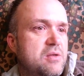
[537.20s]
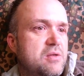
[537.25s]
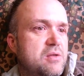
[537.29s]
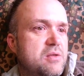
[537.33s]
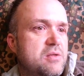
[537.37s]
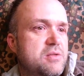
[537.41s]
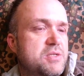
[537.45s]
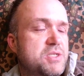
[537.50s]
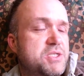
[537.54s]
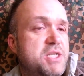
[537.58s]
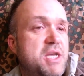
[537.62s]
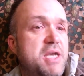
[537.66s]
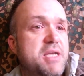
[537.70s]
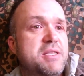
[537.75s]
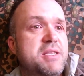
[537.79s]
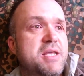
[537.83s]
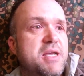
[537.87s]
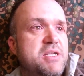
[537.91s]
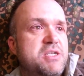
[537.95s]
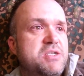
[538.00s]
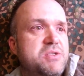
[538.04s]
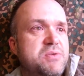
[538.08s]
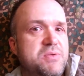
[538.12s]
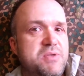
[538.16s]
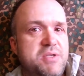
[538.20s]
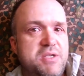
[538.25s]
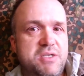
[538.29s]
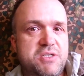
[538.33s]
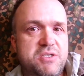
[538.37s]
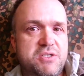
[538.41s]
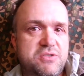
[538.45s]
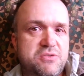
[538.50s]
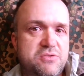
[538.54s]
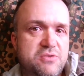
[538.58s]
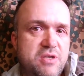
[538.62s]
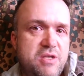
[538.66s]
Take that to an
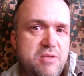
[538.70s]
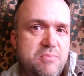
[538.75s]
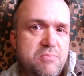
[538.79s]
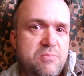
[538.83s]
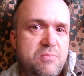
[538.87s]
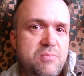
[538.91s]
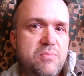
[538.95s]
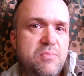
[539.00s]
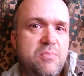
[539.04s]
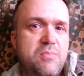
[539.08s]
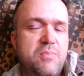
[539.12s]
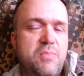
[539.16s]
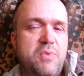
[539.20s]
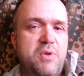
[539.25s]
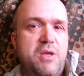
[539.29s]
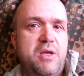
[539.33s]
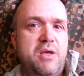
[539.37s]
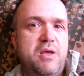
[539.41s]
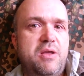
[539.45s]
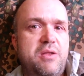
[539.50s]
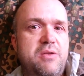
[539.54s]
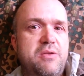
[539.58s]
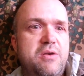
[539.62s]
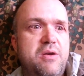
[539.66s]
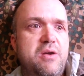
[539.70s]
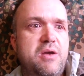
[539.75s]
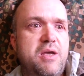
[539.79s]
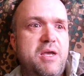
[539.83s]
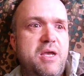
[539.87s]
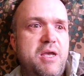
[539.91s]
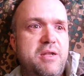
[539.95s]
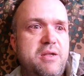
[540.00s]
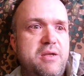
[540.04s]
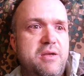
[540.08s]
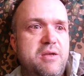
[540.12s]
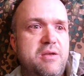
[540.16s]
extreme, and I
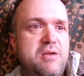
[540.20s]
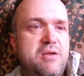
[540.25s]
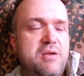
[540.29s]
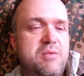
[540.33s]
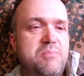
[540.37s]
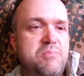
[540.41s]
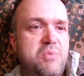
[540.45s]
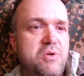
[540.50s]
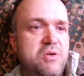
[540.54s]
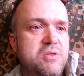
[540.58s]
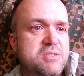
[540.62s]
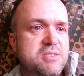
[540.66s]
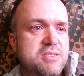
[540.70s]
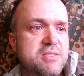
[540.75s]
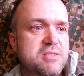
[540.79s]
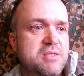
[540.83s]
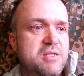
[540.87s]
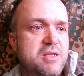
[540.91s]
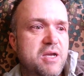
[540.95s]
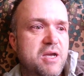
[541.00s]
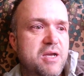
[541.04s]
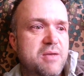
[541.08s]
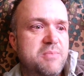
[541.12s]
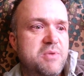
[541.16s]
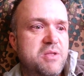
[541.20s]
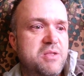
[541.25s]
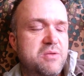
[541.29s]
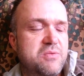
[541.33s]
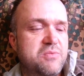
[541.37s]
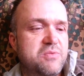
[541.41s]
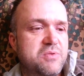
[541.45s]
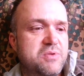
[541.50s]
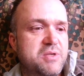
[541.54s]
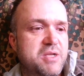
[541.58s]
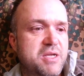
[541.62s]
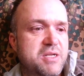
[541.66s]
had a boss in the army that
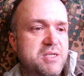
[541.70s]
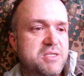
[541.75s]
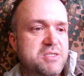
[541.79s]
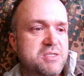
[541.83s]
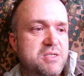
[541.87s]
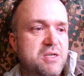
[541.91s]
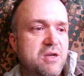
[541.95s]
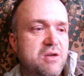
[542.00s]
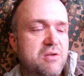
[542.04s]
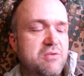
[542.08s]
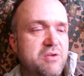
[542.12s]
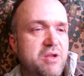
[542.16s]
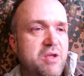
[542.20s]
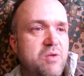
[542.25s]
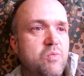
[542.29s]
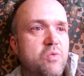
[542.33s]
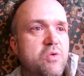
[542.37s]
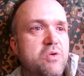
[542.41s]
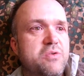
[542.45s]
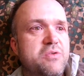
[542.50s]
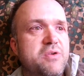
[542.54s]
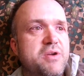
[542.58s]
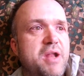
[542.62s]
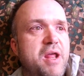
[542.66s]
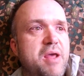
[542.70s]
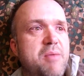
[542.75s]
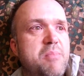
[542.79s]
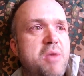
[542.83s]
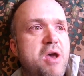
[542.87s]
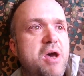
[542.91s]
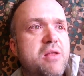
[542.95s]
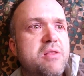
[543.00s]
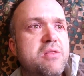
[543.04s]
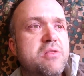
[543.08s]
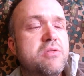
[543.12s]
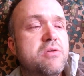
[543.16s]
would get us to hold our water in our
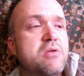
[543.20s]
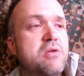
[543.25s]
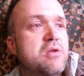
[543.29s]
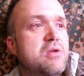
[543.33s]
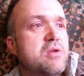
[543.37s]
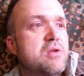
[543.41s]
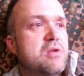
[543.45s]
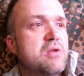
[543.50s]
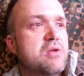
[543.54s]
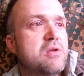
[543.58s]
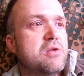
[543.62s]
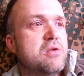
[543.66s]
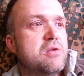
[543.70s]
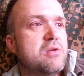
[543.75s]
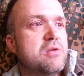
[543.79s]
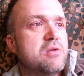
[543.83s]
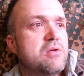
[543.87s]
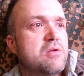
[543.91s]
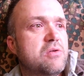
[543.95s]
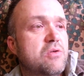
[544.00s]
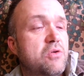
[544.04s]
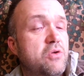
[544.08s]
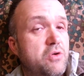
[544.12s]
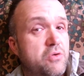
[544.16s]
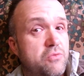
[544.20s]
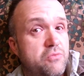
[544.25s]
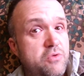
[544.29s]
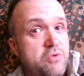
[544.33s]
mouth on a route